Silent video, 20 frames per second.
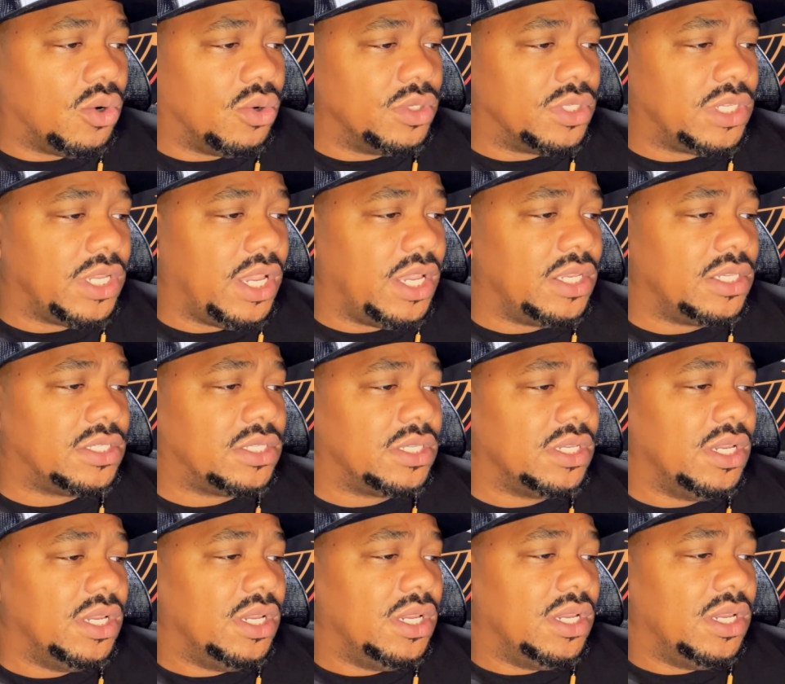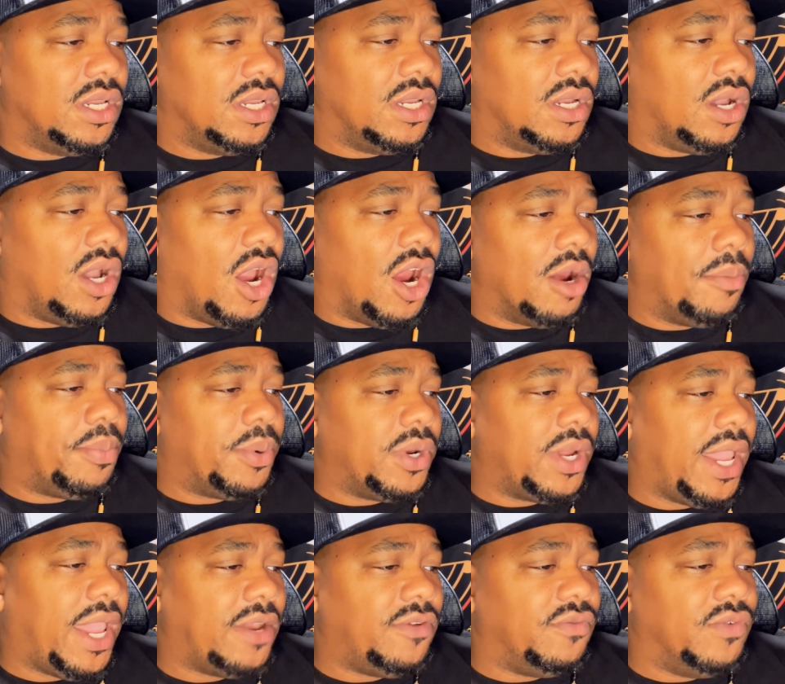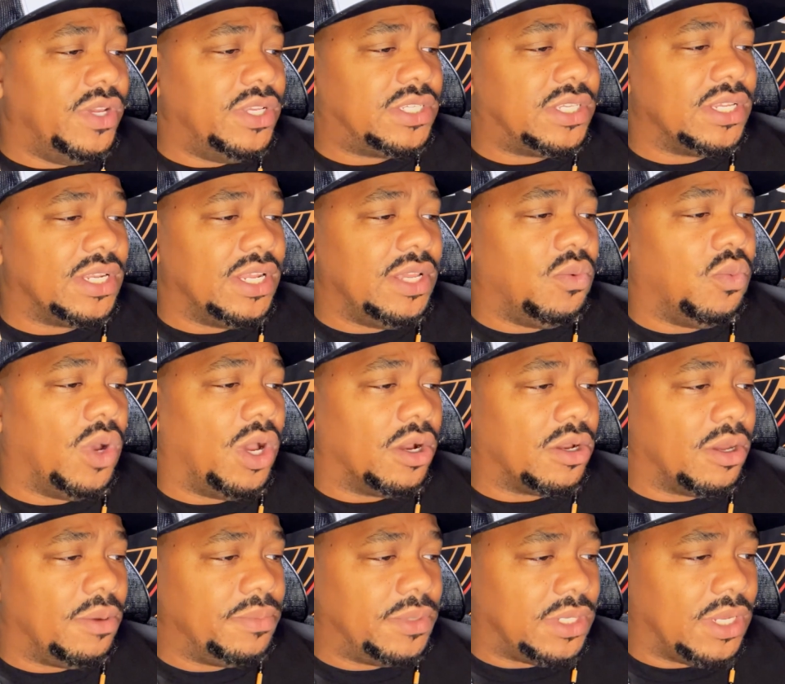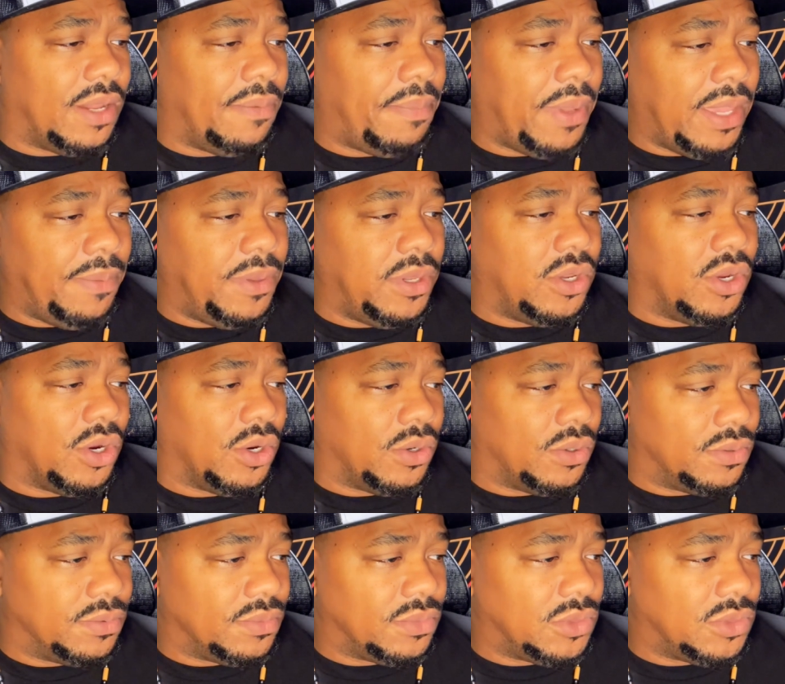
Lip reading: says Harper had recently welcomed a baby girl.